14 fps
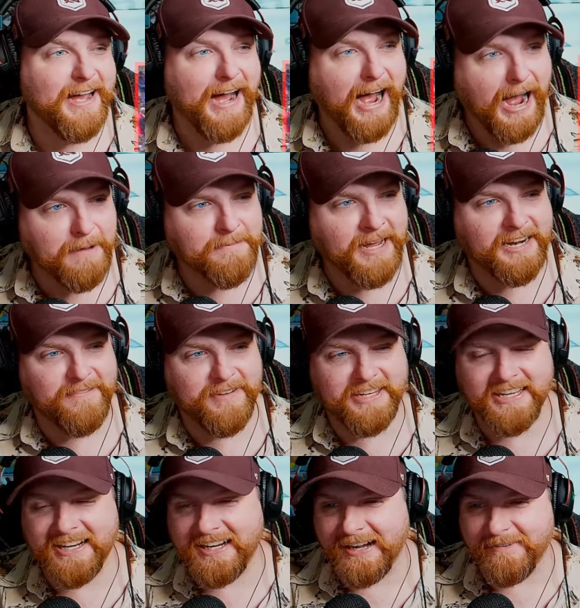I'm not even
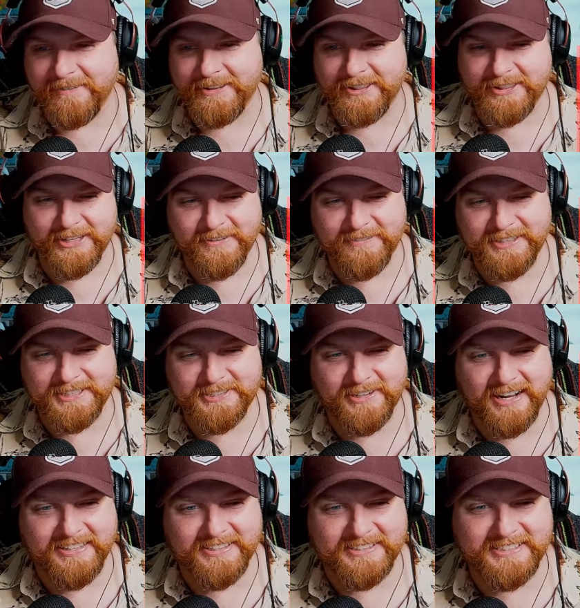kidding. I would love to
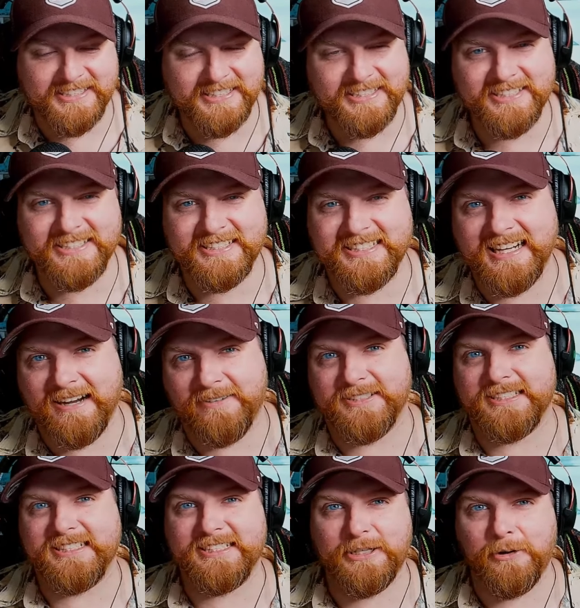try this. This just sounds
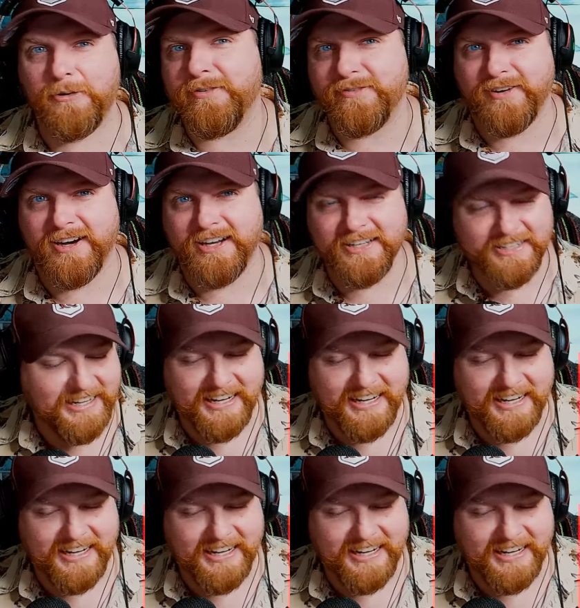so fun.